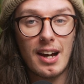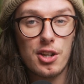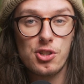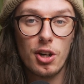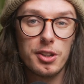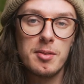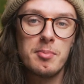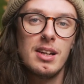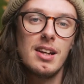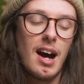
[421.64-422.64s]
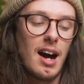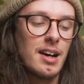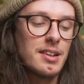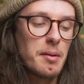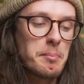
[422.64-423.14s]
I shot them
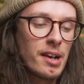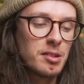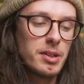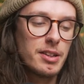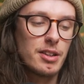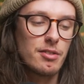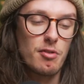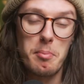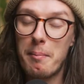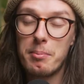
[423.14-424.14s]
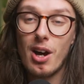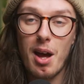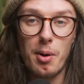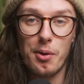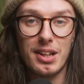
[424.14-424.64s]
and makes me remember
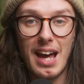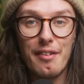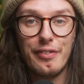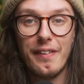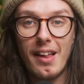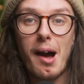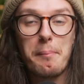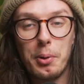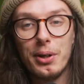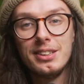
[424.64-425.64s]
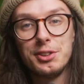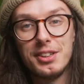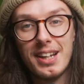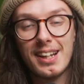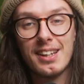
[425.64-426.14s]
about the effort that I put into
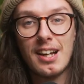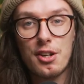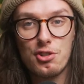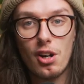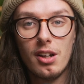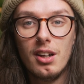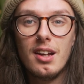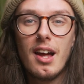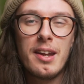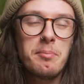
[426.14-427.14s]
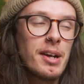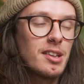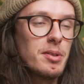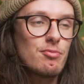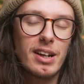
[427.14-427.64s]
taking that shot. And it
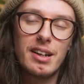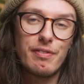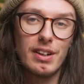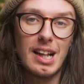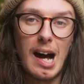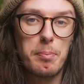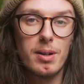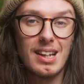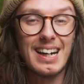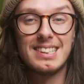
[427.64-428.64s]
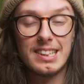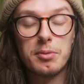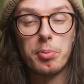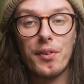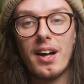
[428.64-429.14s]
makes me really feel happy that I did
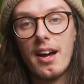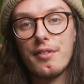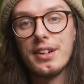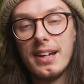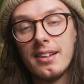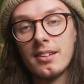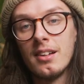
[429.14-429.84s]
put that effort in.